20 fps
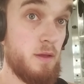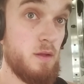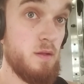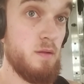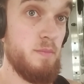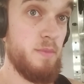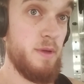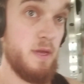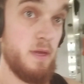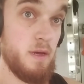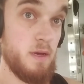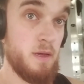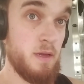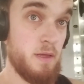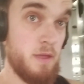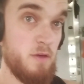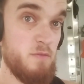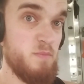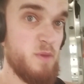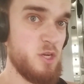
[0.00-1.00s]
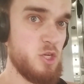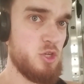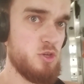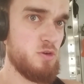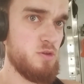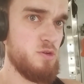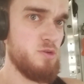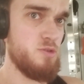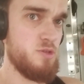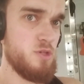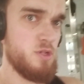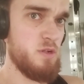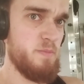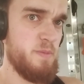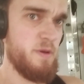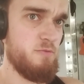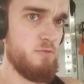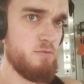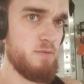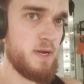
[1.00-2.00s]
I'm gonna be giving my shoulders a little
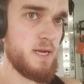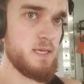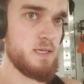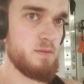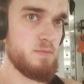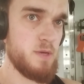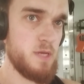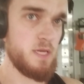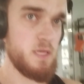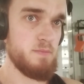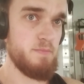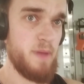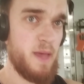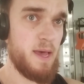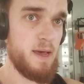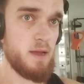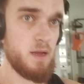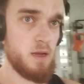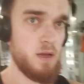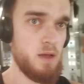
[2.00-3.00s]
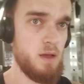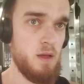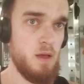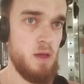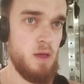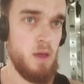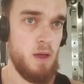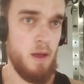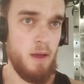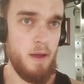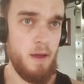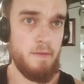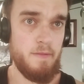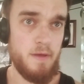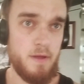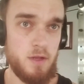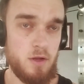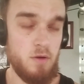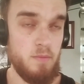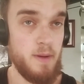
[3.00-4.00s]
bit of a rest. I'm gonna hit back and
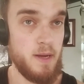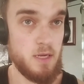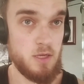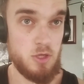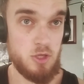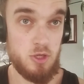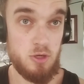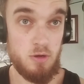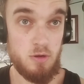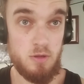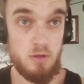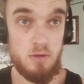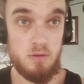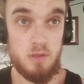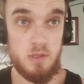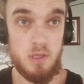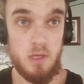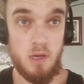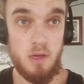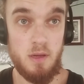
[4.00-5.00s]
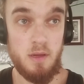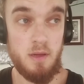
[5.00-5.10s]
then go back to shoulders.